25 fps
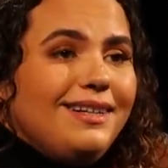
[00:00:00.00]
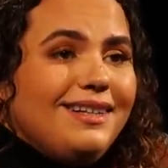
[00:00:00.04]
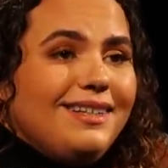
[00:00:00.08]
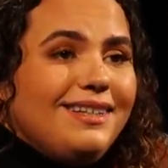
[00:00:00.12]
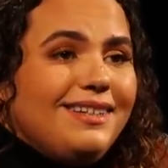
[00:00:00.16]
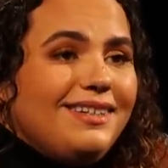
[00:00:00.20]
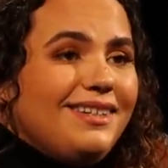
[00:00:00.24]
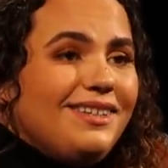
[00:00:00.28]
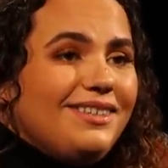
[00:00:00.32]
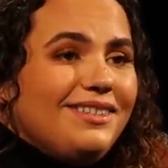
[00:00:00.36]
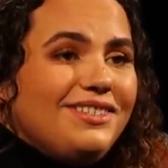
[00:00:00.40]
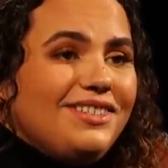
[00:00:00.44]

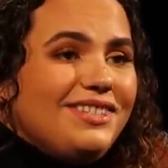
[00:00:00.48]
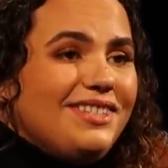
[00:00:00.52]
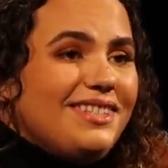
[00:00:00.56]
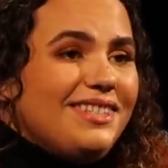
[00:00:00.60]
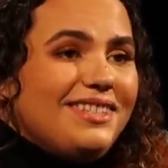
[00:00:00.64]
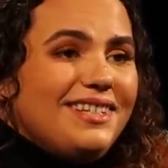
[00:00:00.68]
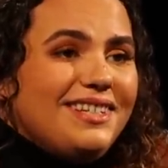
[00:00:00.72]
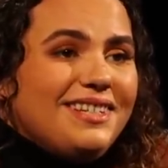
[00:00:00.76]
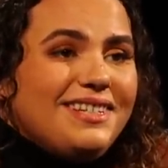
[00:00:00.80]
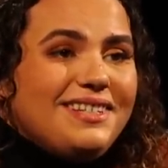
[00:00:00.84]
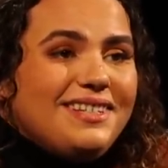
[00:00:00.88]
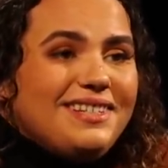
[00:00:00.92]
you know,
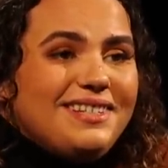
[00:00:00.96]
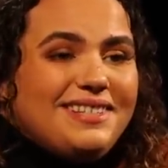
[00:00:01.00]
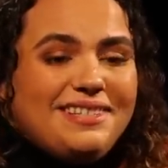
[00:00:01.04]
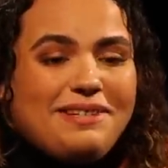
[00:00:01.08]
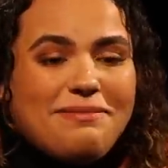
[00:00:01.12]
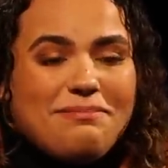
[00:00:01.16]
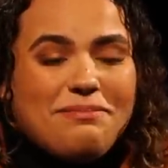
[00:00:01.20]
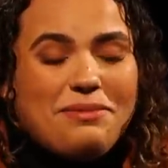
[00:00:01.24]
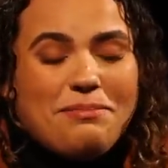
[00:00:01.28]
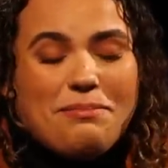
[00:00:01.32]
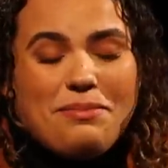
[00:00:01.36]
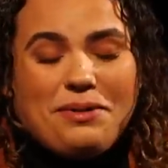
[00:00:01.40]
just a
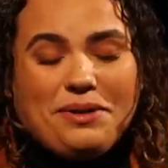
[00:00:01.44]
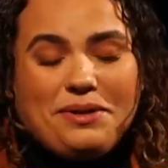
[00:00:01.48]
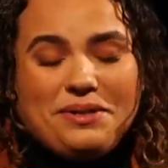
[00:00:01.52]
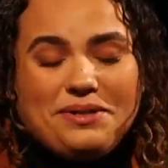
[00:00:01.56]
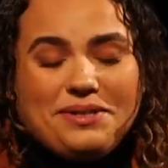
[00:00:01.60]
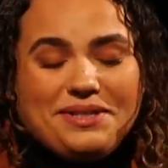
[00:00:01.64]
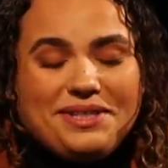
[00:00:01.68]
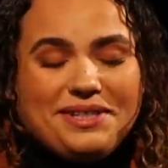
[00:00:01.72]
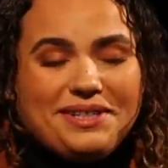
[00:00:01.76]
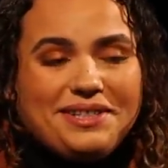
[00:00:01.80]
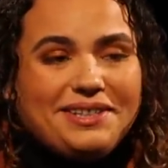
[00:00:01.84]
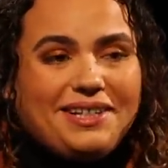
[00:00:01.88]
simple
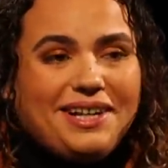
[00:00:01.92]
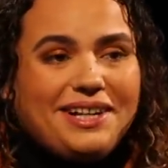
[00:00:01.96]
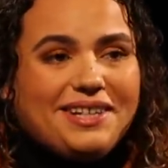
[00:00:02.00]
person.